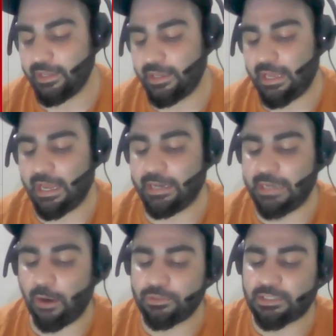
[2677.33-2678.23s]
and
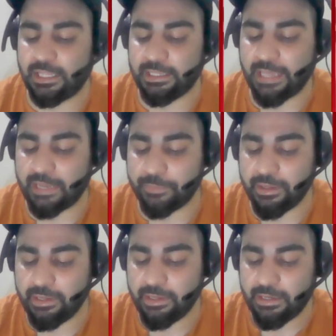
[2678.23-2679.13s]
now the thing can be,
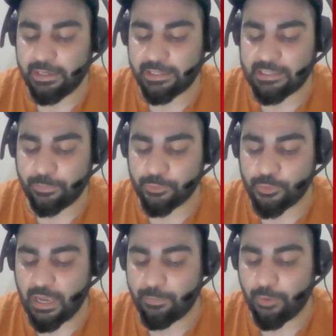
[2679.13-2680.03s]
let's suppose you
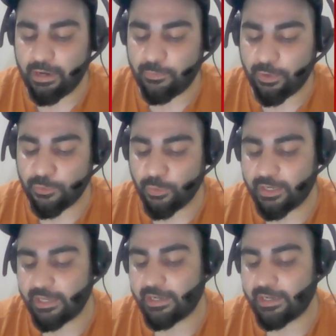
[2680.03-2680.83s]
have point 1 over here,